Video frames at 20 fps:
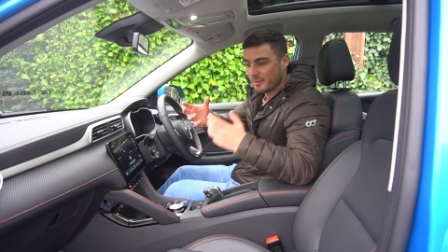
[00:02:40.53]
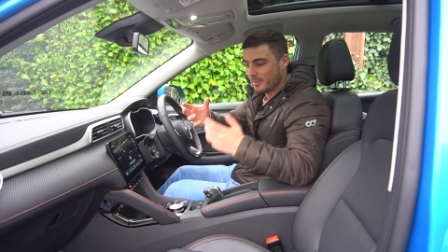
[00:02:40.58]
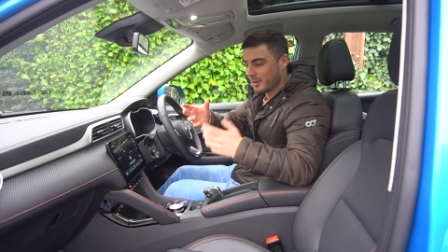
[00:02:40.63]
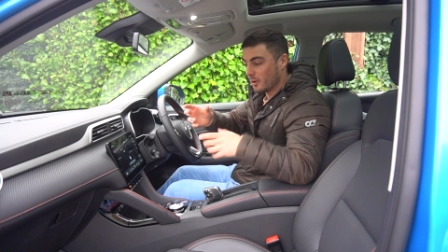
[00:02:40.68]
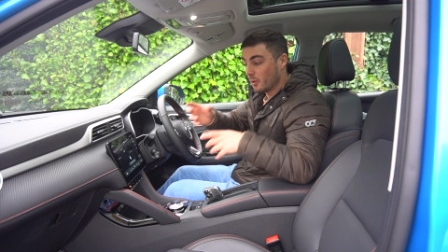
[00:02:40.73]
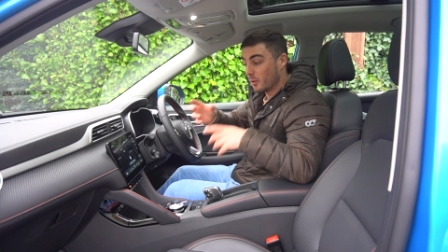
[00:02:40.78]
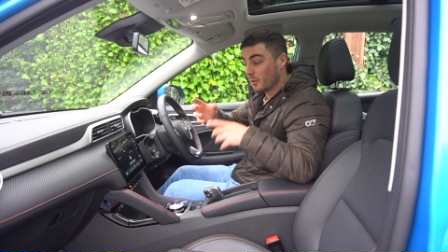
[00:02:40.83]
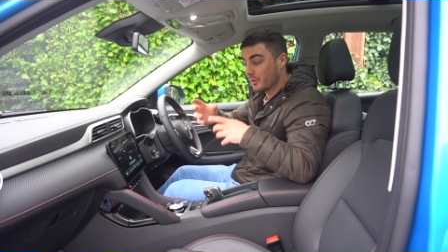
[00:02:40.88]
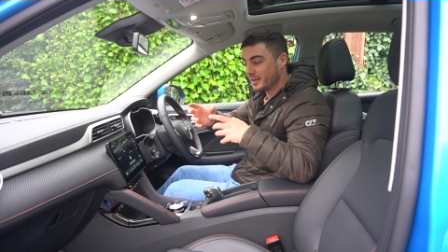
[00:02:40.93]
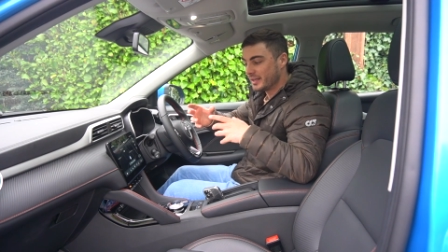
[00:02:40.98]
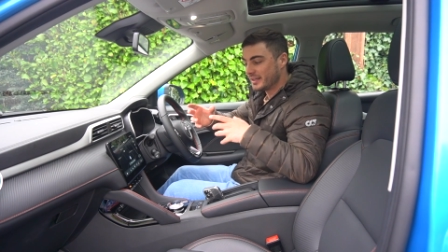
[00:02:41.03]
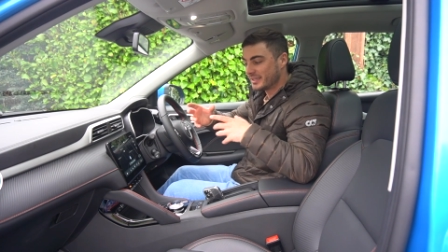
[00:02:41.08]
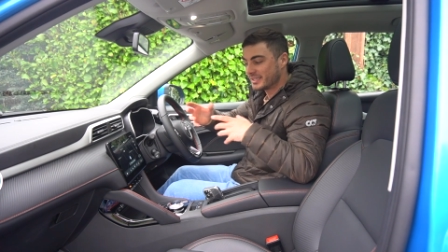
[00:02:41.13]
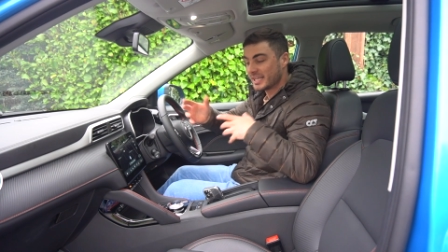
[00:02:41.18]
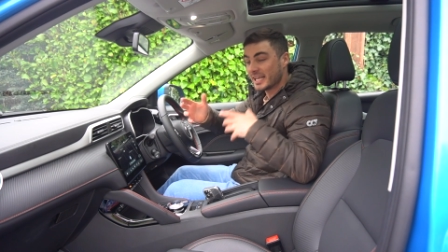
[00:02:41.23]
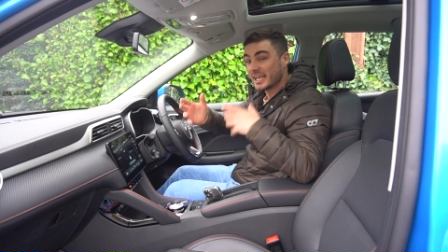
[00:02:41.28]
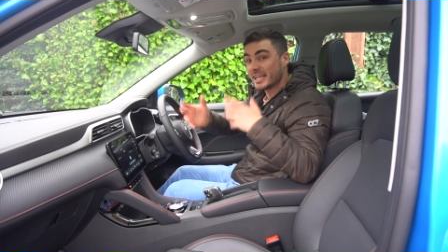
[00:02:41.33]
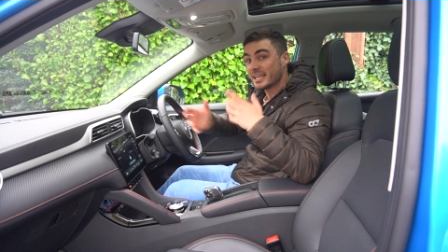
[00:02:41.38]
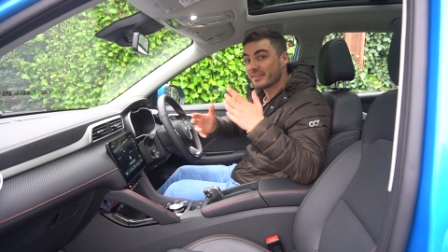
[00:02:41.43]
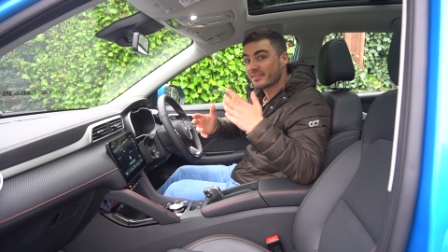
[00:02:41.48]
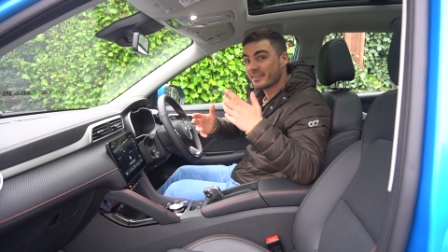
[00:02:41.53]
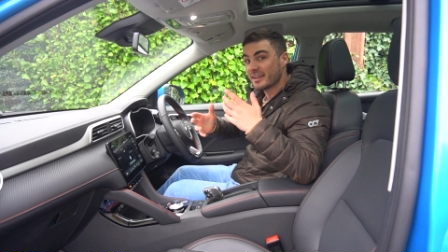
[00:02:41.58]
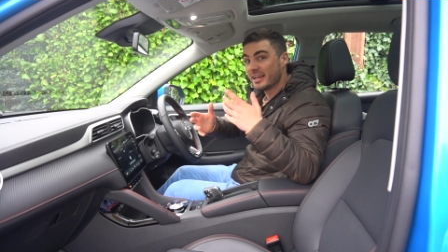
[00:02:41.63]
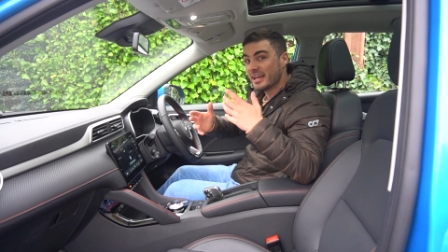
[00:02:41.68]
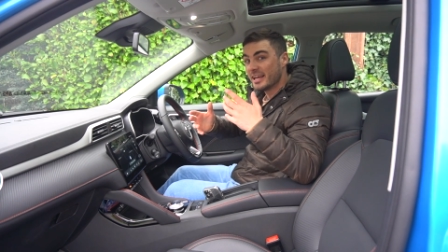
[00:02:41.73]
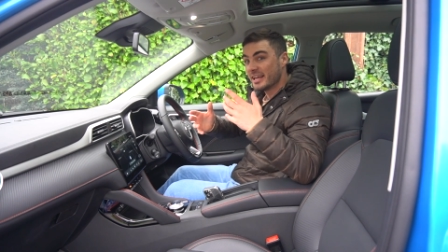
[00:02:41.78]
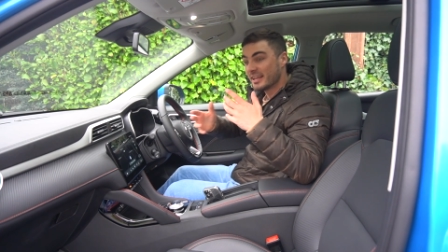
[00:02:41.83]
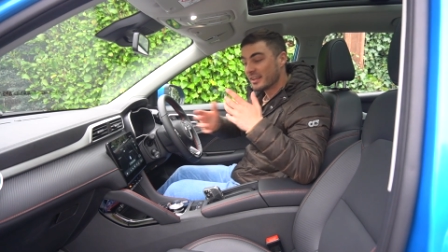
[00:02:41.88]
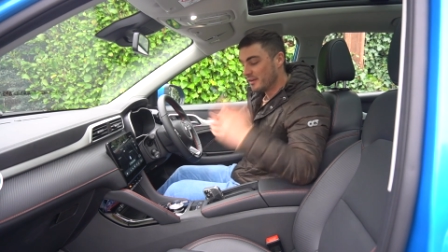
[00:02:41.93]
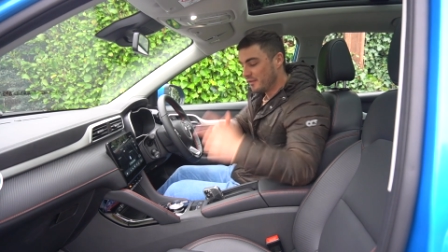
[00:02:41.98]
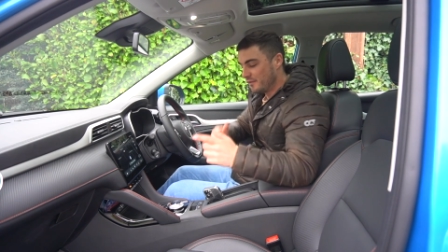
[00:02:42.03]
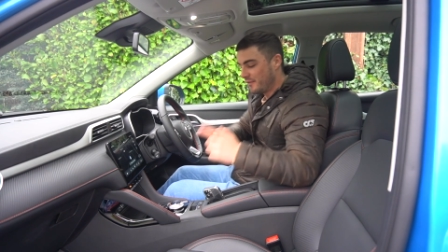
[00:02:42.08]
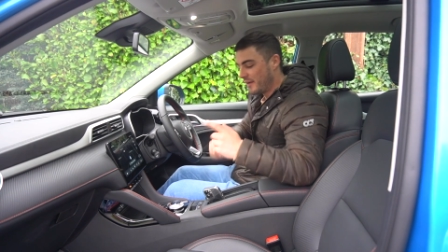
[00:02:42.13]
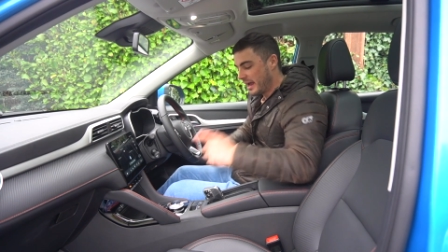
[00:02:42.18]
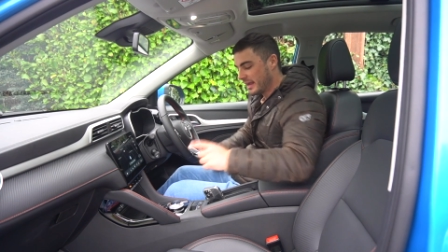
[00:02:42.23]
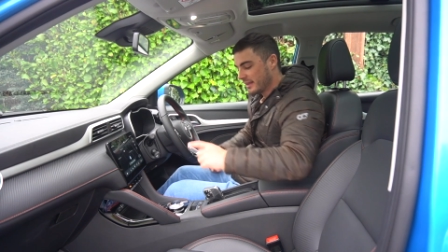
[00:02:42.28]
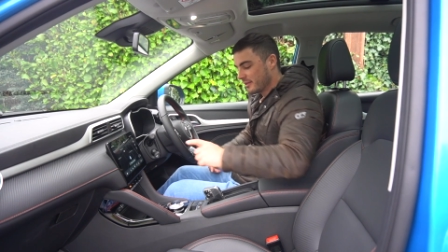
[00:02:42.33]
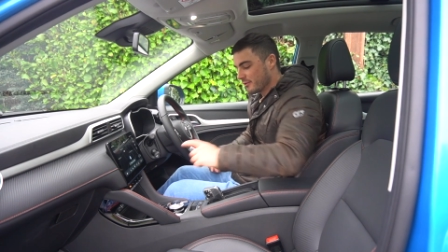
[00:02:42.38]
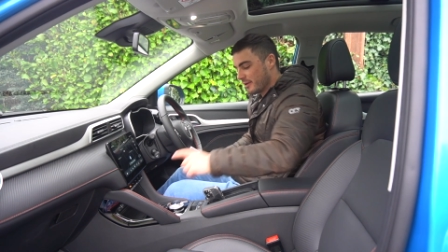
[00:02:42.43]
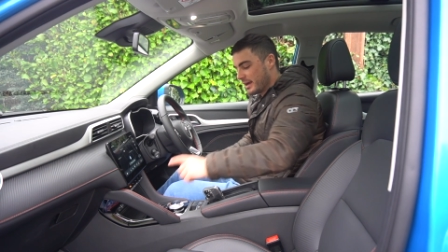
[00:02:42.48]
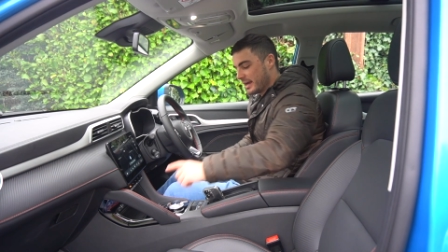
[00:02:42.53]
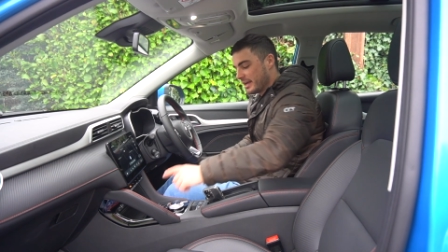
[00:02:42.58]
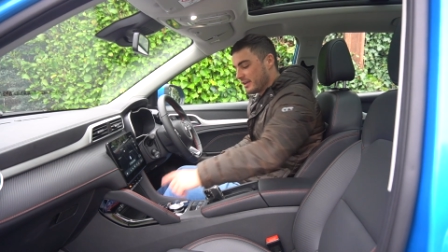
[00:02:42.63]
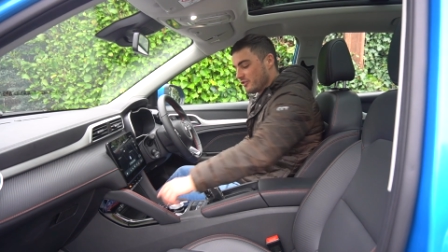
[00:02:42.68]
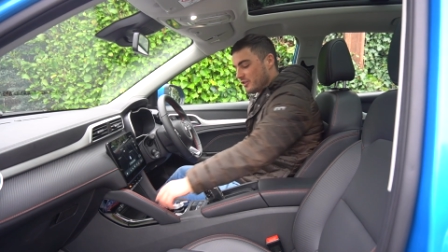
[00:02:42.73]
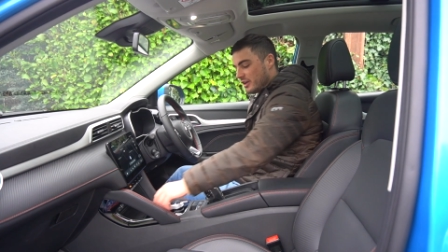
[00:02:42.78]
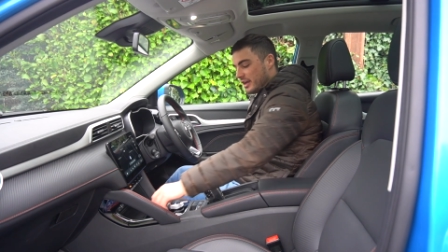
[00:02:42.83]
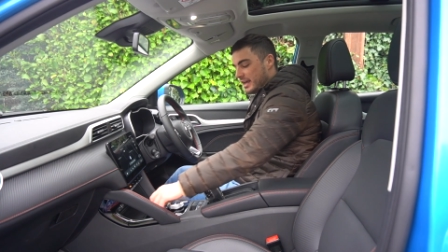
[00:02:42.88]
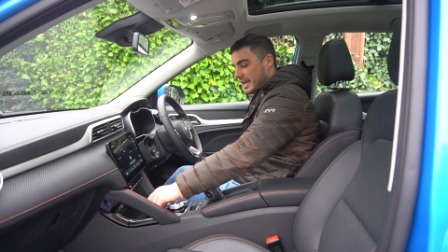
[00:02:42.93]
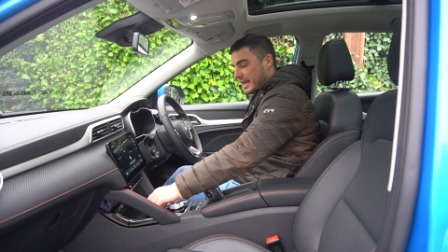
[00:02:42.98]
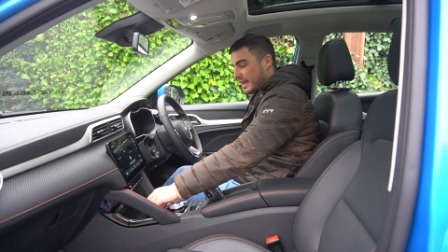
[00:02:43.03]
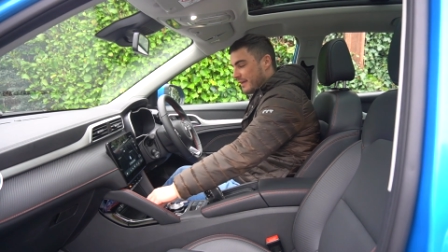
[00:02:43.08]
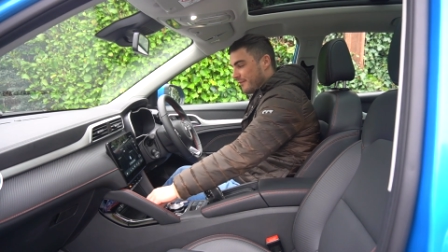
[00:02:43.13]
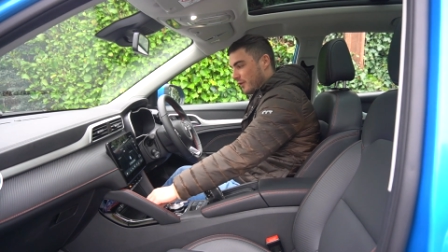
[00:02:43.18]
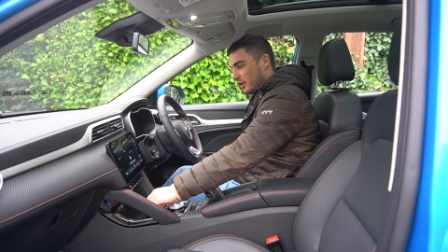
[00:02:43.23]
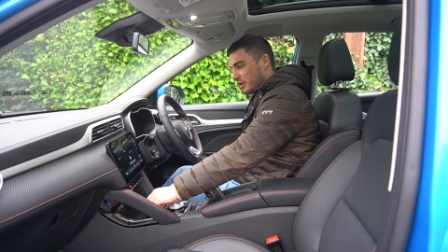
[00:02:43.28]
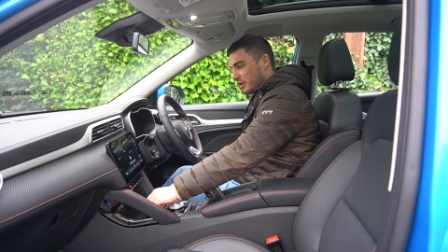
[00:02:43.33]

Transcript: about all these things that affect the range. If I